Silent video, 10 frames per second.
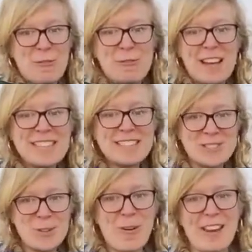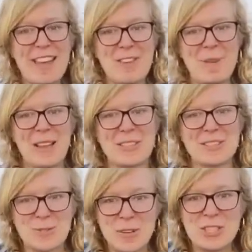funny story about the
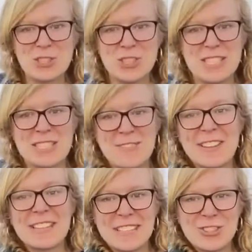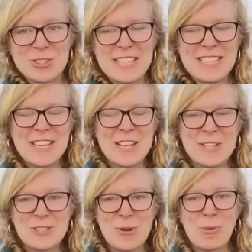Swiss cheese philodendron.
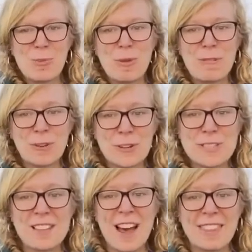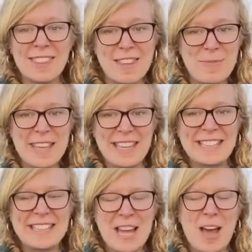So when we first got them
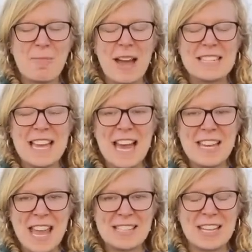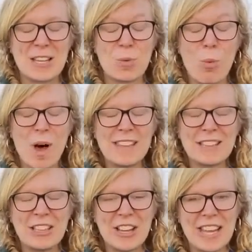in, my dad had taken
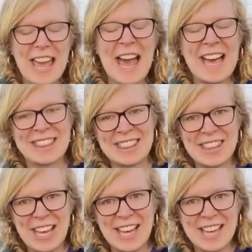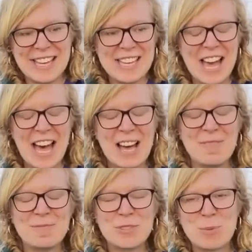one look at the
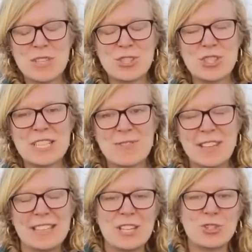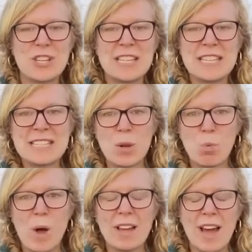Swiss cheese philodendron. He said,
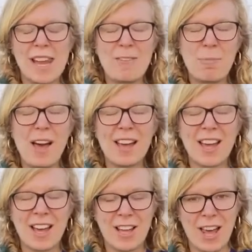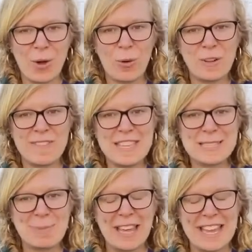"What kind of bug got a hold of
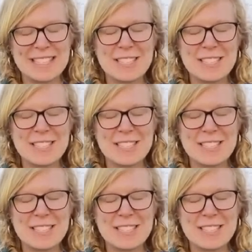these plants?"